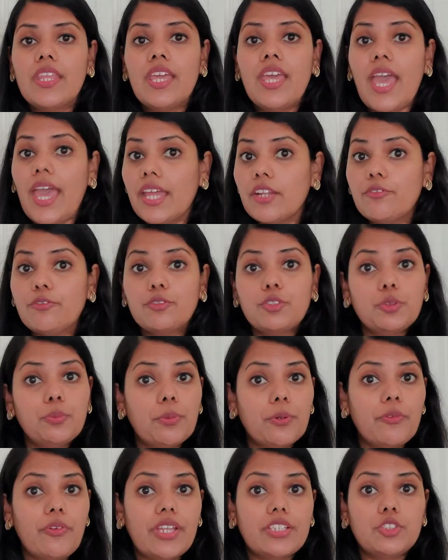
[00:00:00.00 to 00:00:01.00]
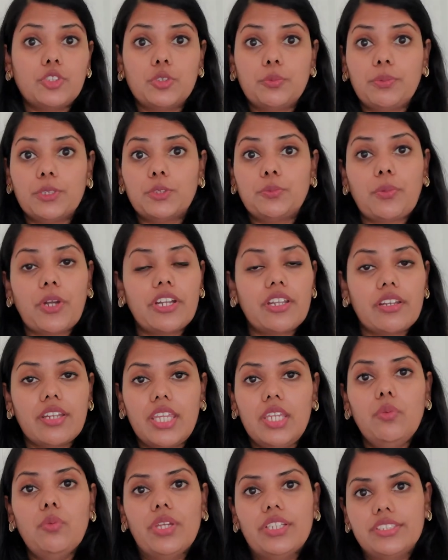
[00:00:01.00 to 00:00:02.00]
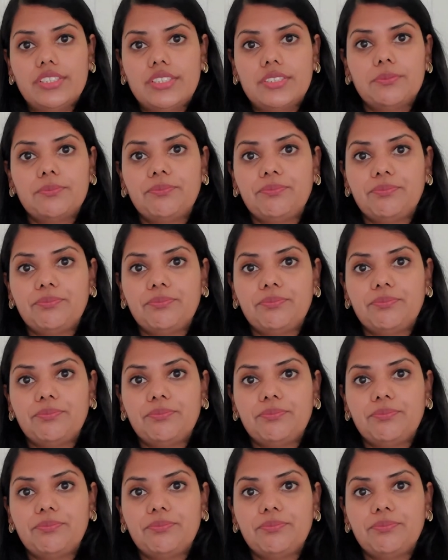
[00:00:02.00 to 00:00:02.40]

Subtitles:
and to prevent super spreader events.